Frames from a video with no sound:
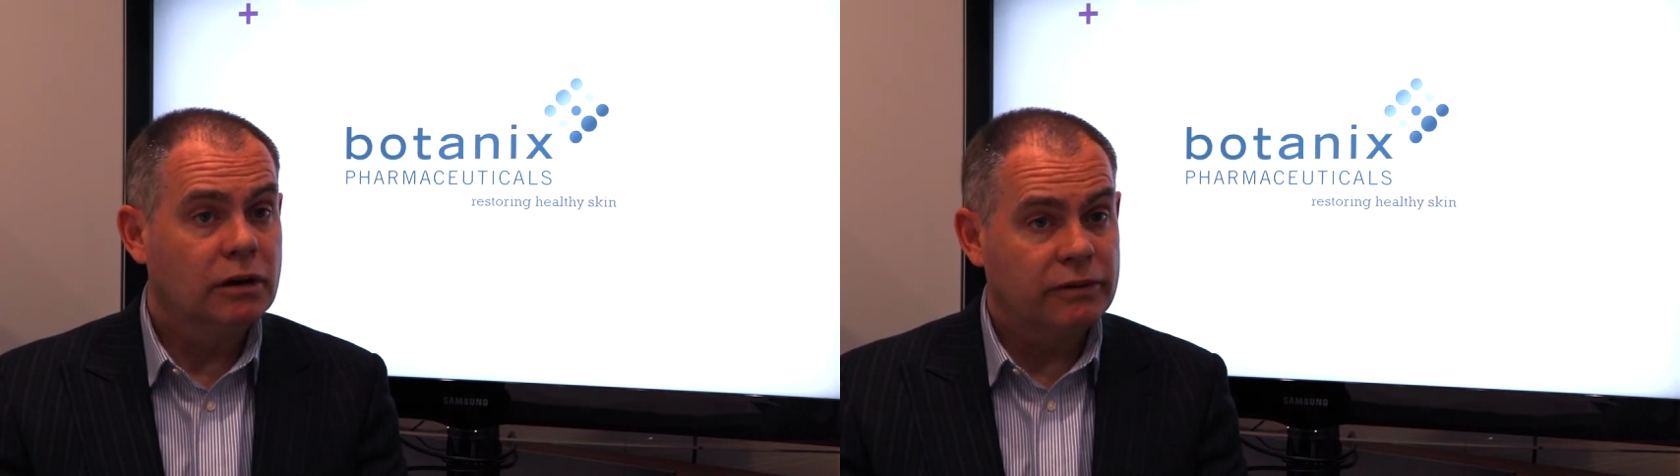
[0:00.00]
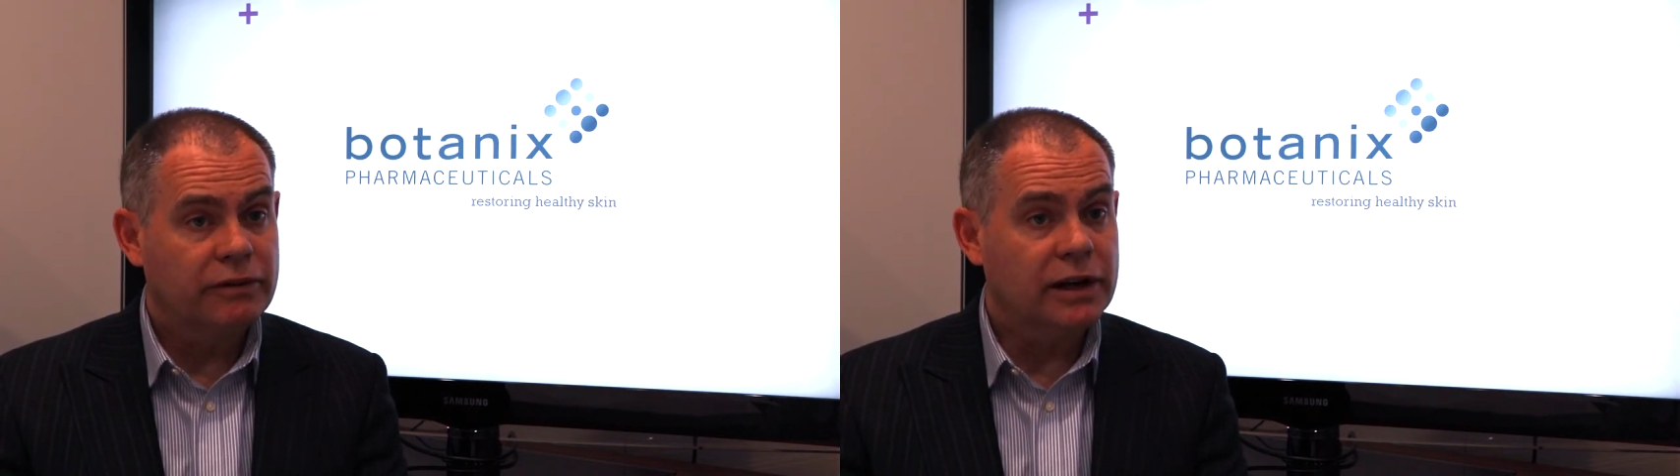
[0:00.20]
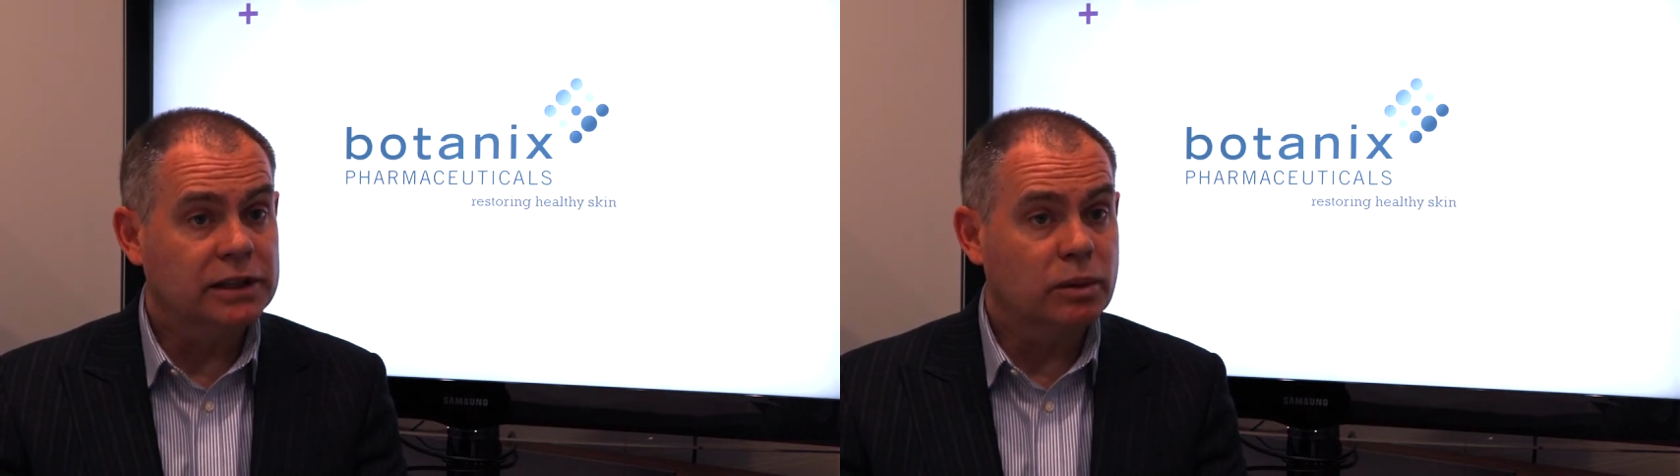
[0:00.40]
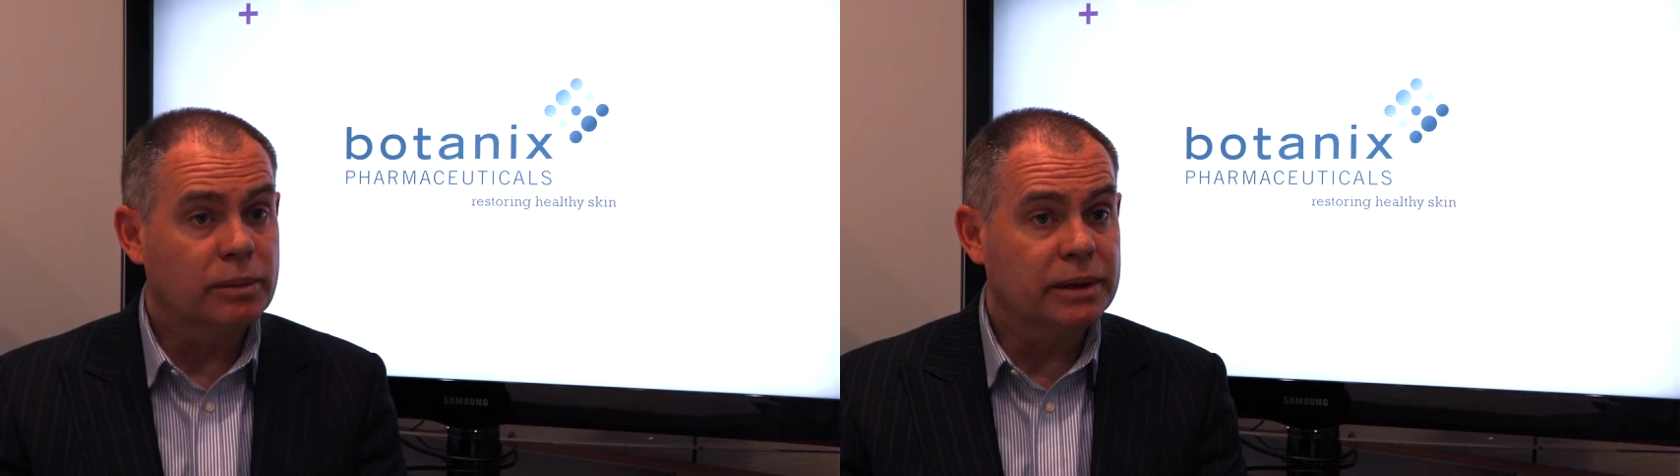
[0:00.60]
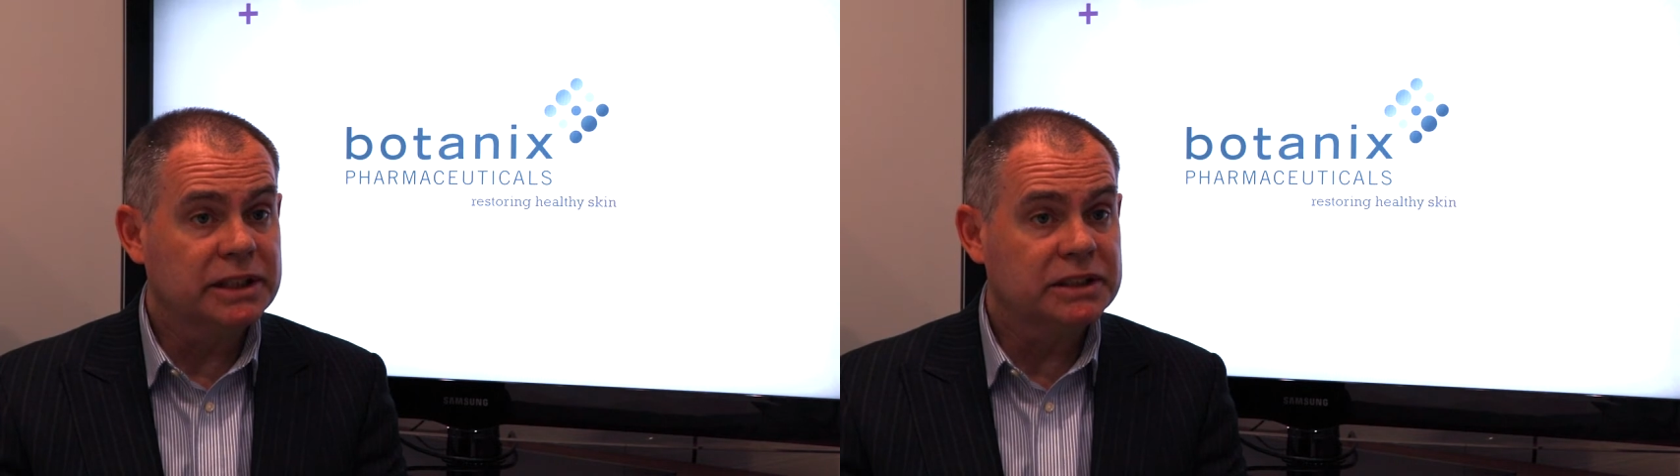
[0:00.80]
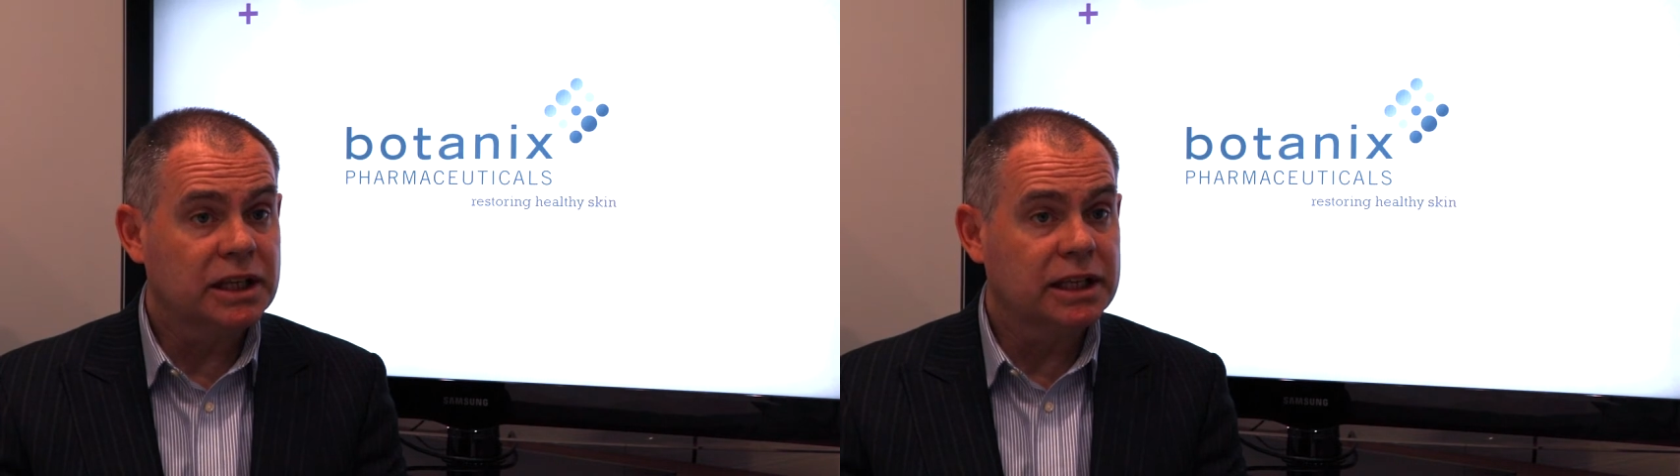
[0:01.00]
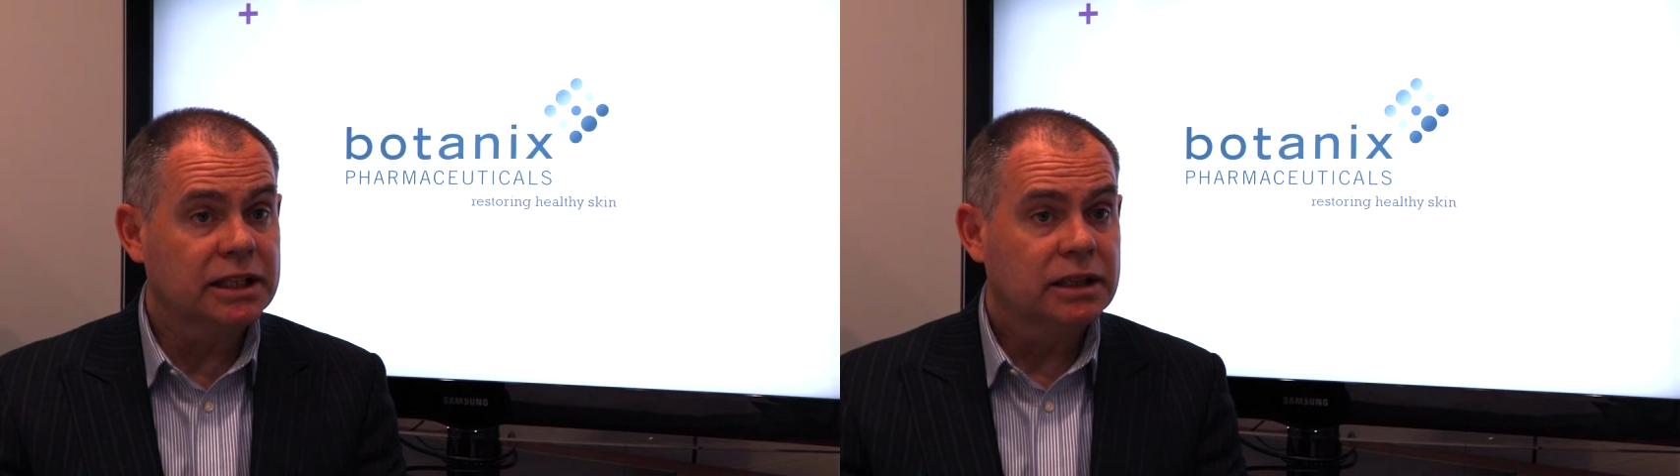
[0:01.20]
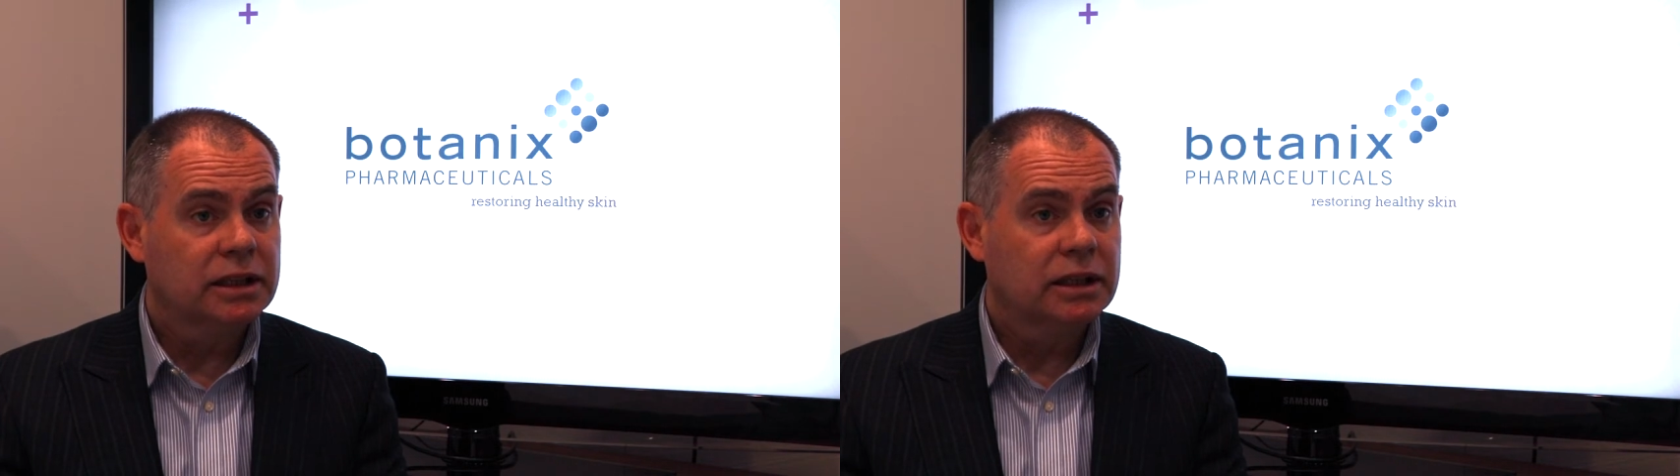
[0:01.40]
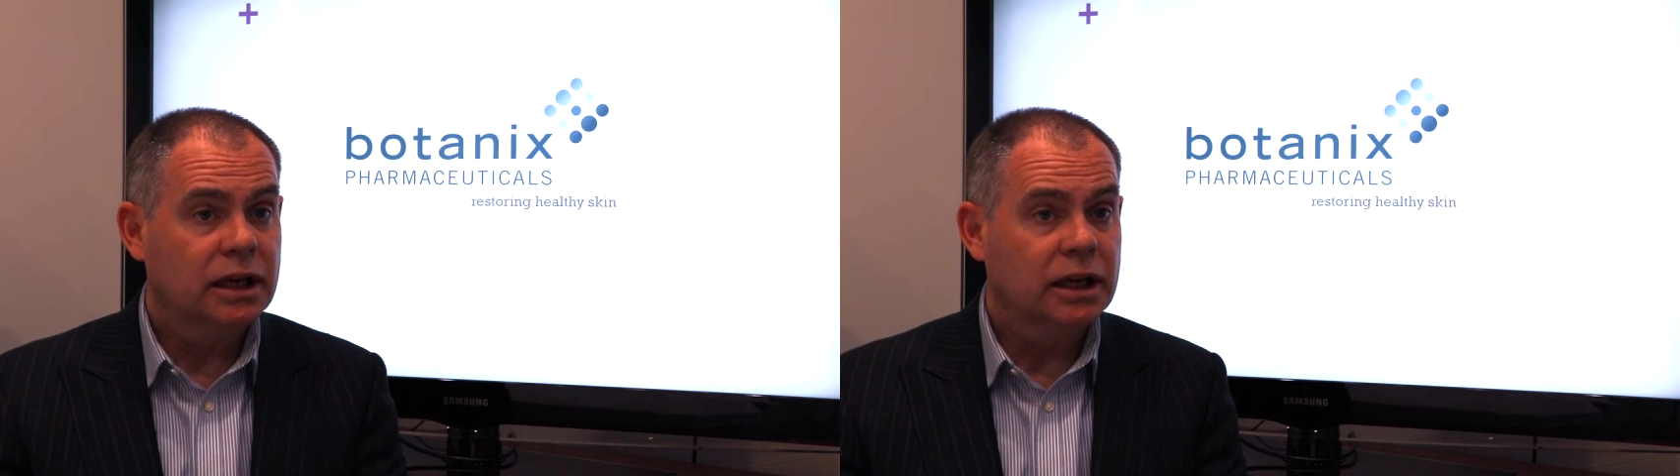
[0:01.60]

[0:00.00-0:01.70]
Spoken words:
of the Phase 1B study